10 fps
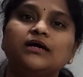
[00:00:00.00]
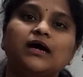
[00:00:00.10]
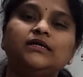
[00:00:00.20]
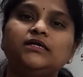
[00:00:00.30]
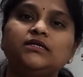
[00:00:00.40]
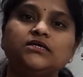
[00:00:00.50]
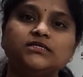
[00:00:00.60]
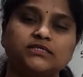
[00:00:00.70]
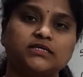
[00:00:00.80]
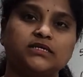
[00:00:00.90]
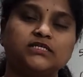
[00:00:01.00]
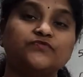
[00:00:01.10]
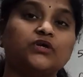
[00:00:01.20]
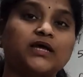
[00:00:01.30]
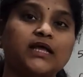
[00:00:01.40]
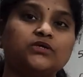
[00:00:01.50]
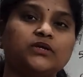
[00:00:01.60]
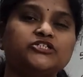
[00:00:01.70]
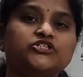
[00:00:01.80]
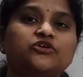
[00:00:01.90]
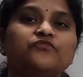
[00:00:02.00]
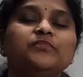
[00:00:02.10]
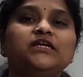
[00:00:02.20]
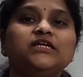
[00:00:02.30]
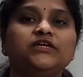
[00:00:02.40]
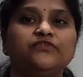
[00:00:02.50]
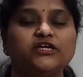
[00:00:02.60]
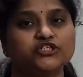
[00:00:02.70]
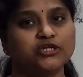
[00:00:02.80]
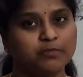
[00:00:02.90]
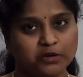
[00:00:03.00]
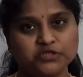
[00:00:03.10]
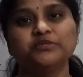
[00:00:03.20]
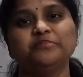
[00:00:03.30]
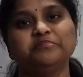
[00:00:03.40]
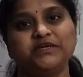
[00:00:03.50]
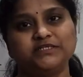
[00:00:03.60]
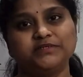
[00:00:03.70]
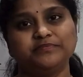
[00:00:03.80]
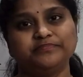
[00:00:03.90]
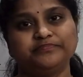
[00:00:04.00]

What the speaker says: continuous series for calculation of mean deviation about median.